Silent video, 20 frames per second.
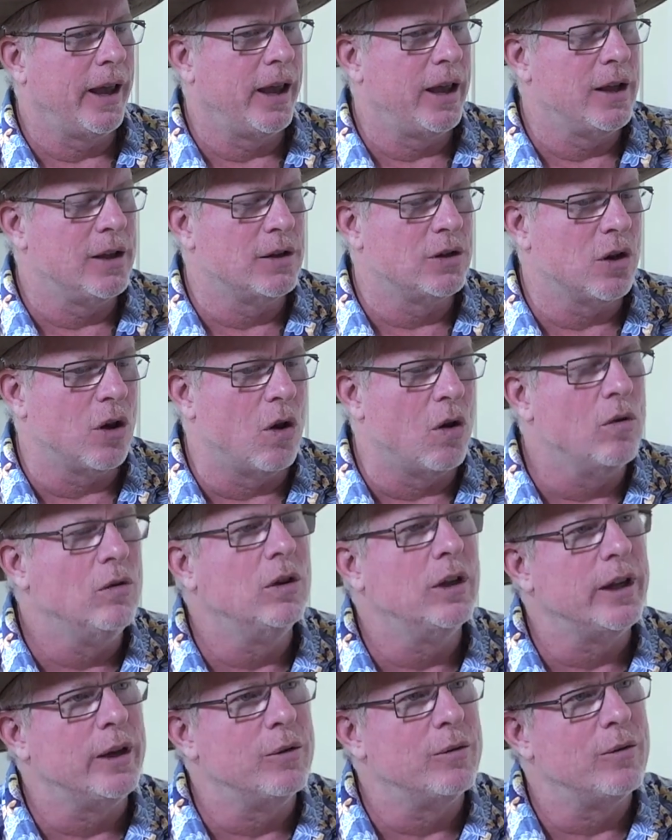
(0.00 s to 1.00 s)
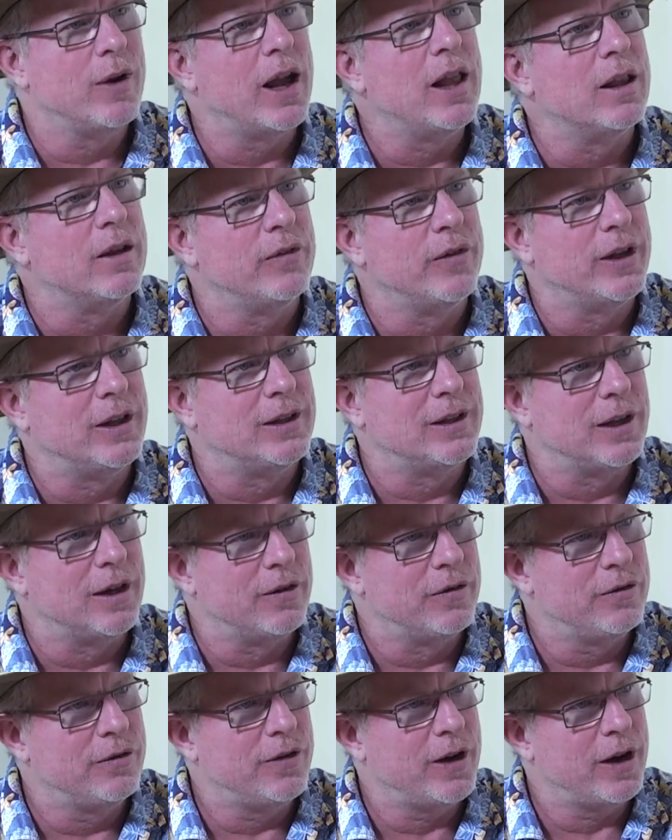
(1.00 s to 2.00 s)
is only relevant in
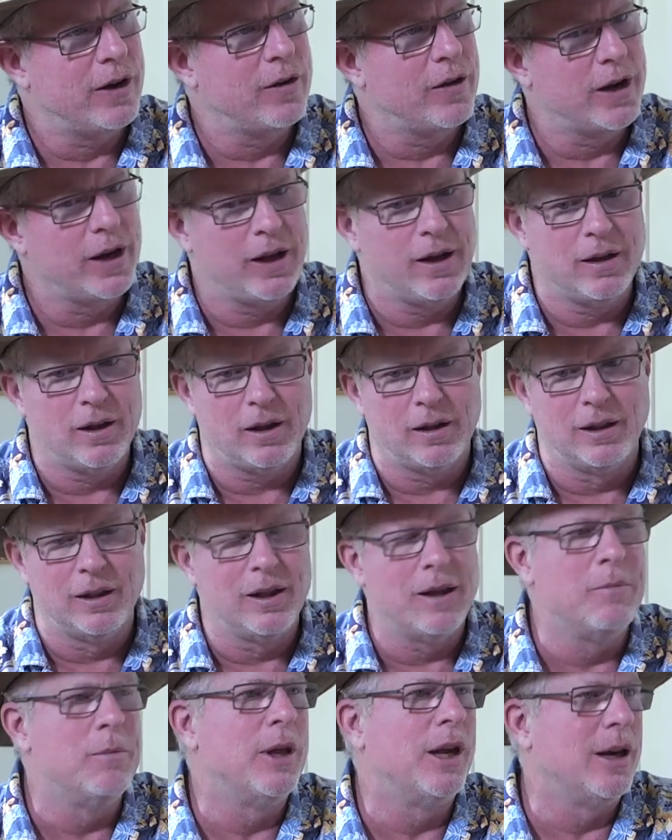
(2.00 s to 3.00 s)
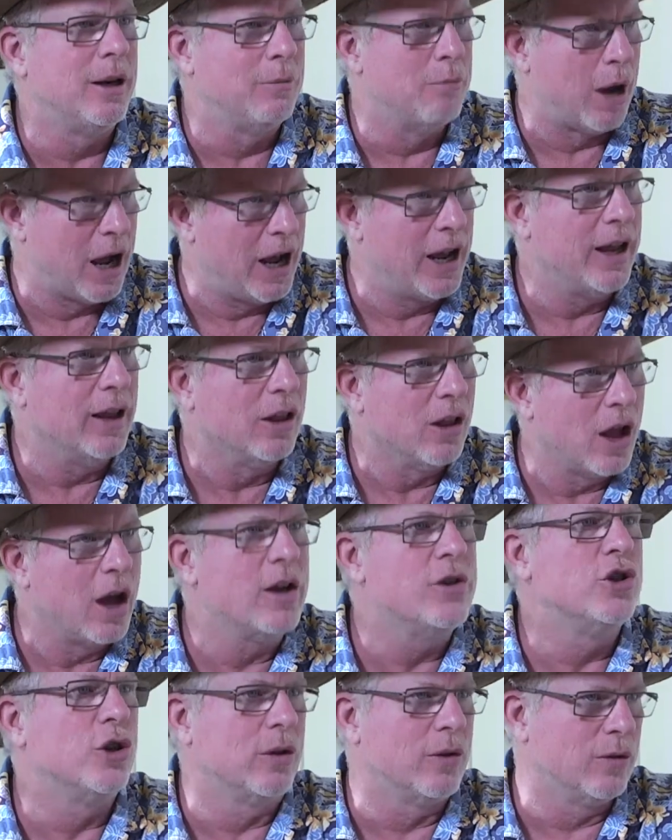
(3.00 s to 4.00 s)
a very limited
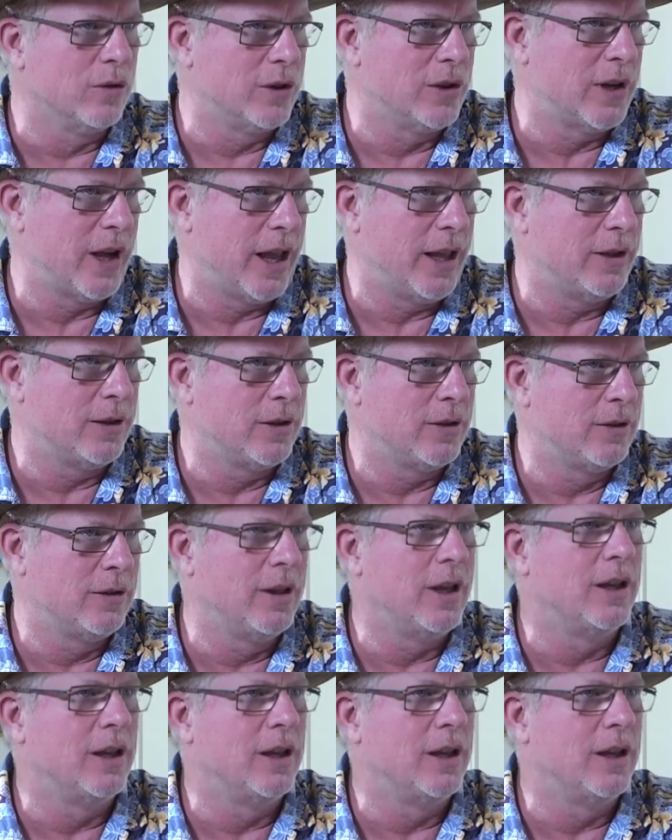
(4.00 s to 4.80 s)
biological sense.